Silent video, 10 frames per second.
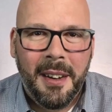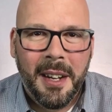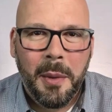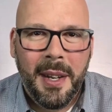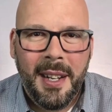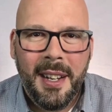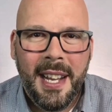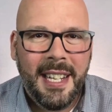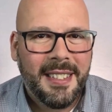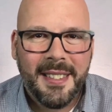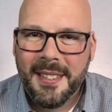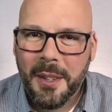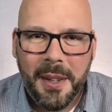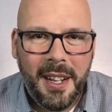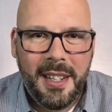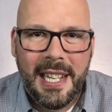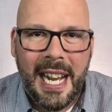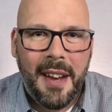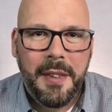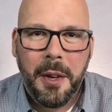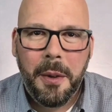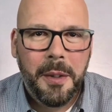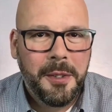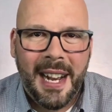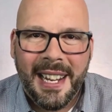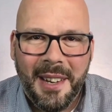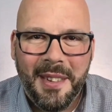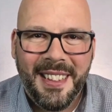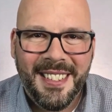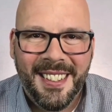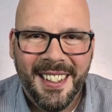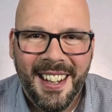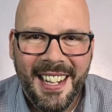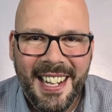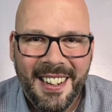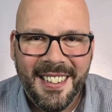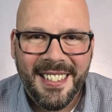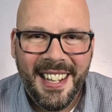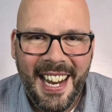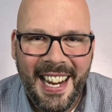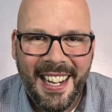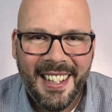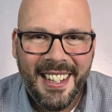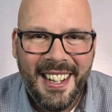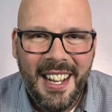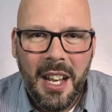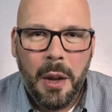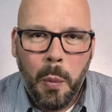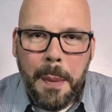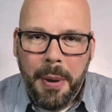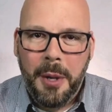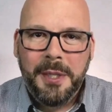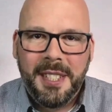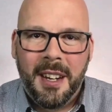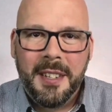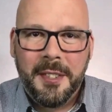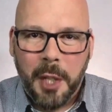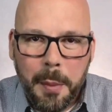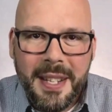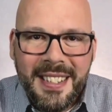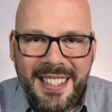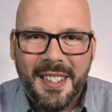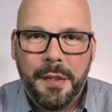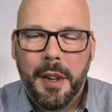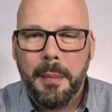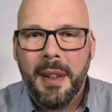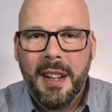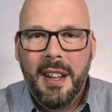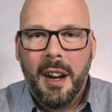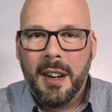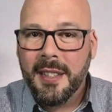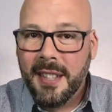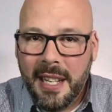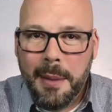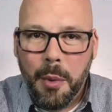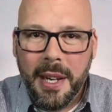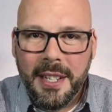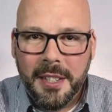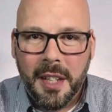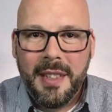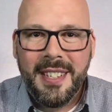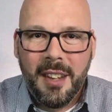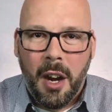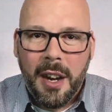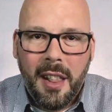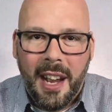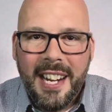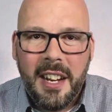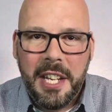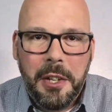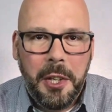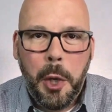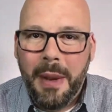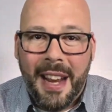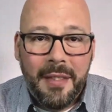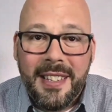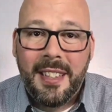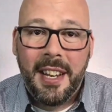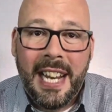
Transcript: Ottawa, and it's so good to have you tracking with us online here today. We post our sermons from our Sunday morning service online on YouTube every Sunday